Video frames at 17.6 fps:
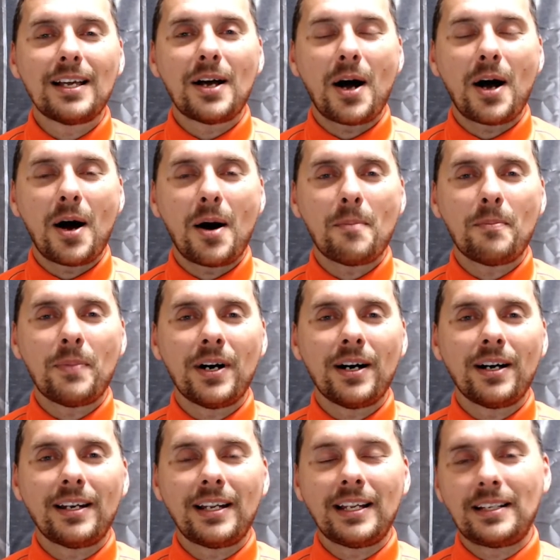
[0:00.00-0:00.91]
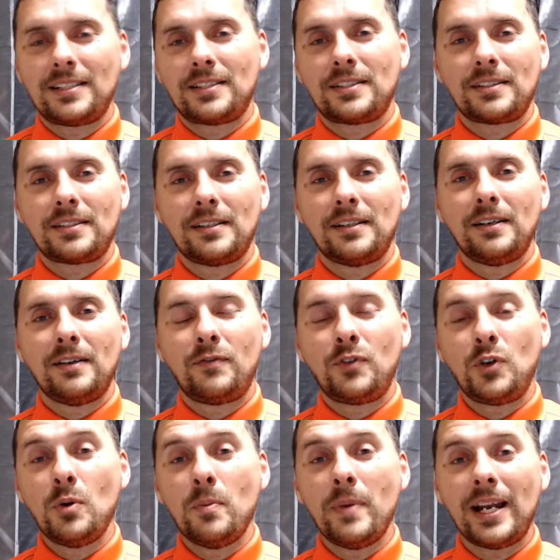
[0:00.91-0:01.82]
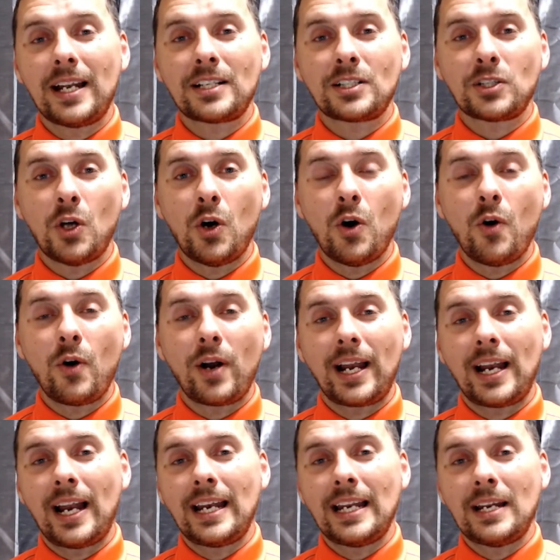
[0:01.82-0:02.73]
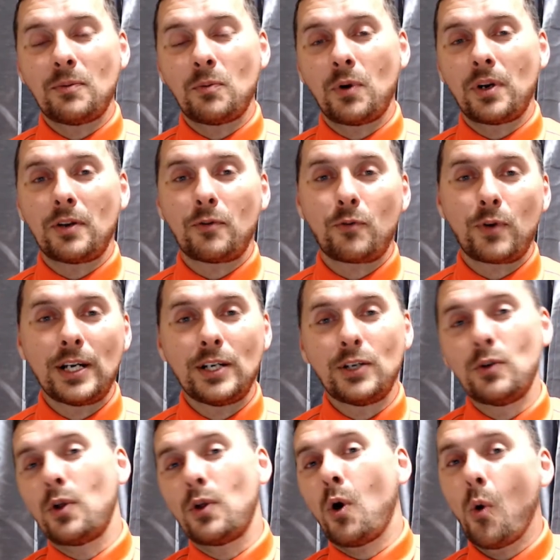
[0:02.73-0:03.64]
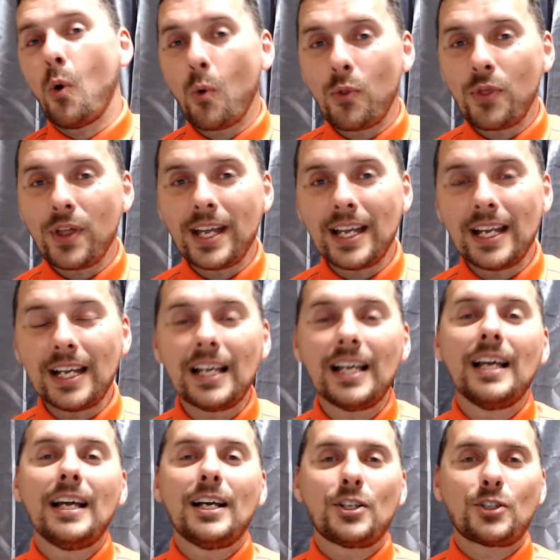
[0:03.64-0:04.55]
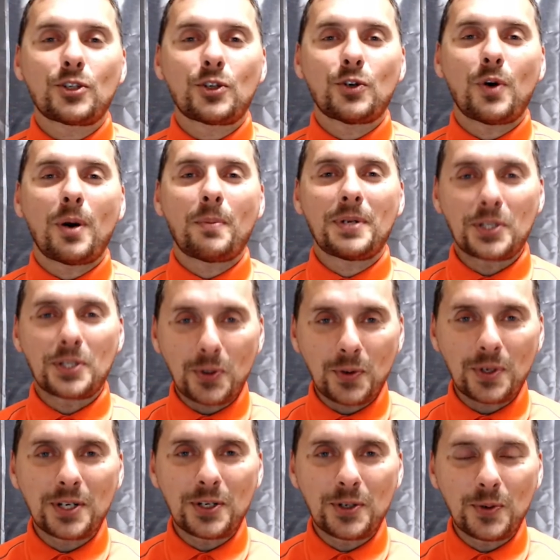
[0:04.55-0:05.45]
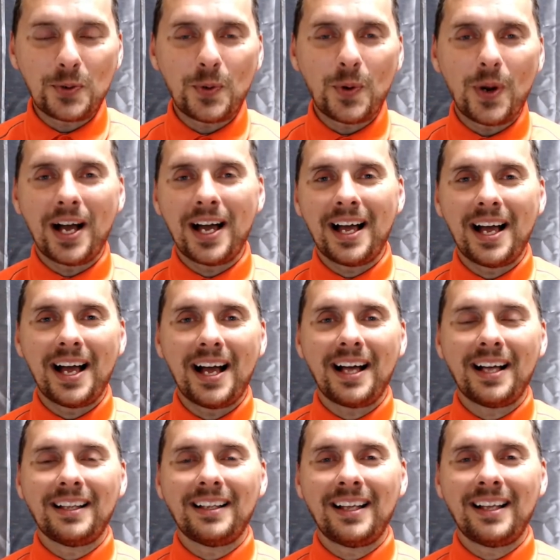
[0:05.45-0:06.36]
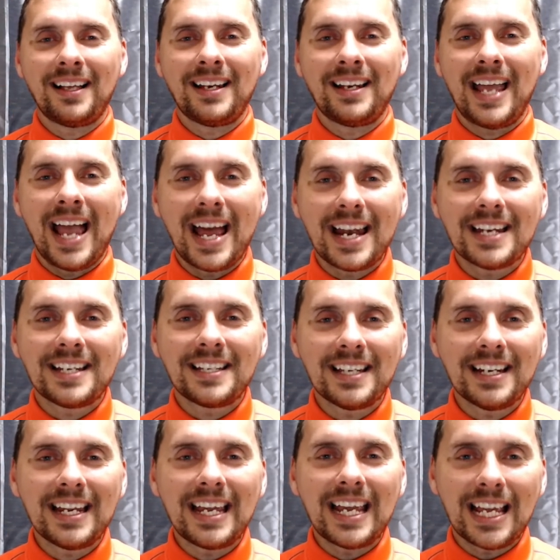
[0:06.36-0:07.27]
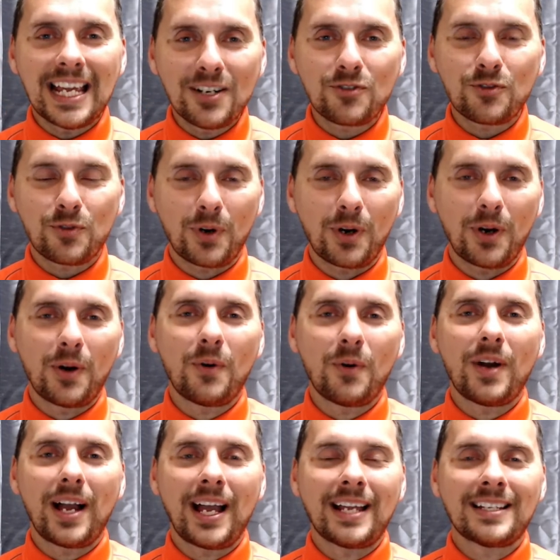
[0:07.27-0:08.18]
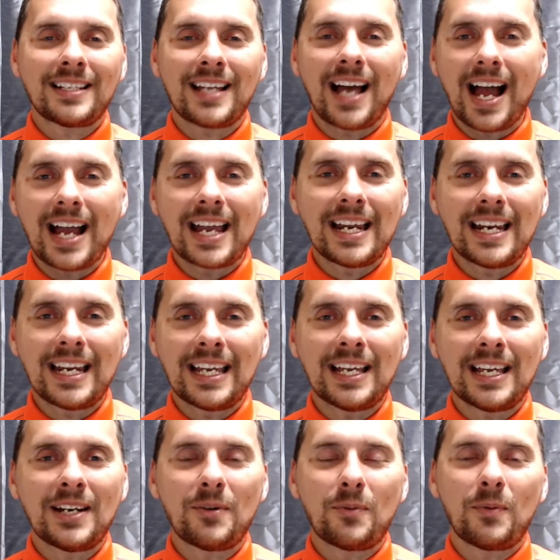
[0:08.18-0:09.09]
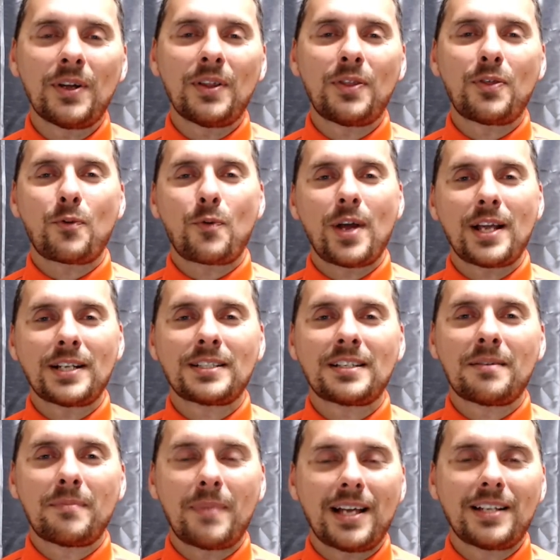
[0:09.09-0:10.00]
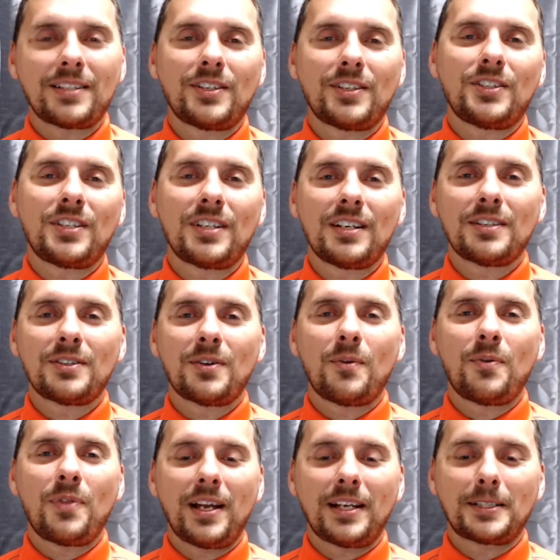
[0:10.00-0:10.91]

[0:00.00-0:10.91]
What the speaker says: but it's a few minutes long and I didn't want to redo the whole thing, so I'm just going to do an edited intro and tie it in with the rest of the message. So thanks.